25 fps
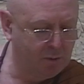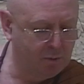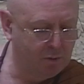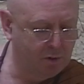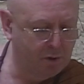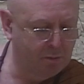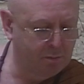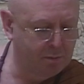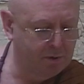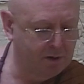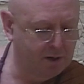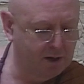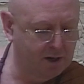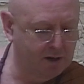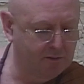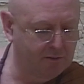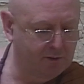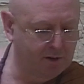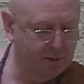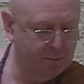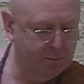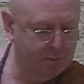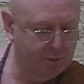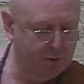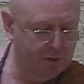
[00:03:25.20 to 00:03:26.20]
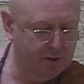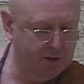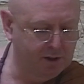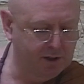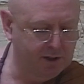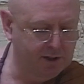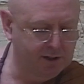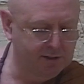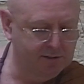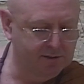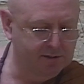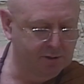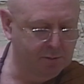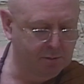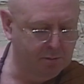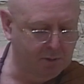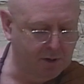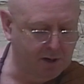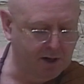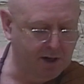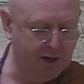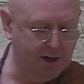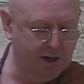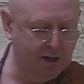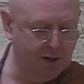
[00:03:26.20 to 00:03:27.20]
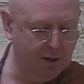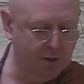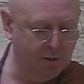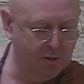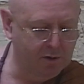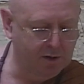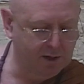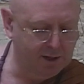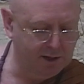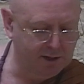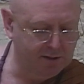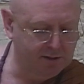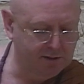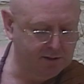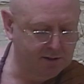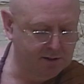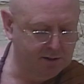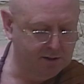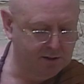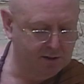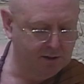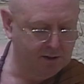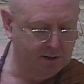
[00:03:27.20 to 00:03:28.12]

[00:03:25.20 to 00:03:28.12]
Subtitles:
what part of our body is the mind located?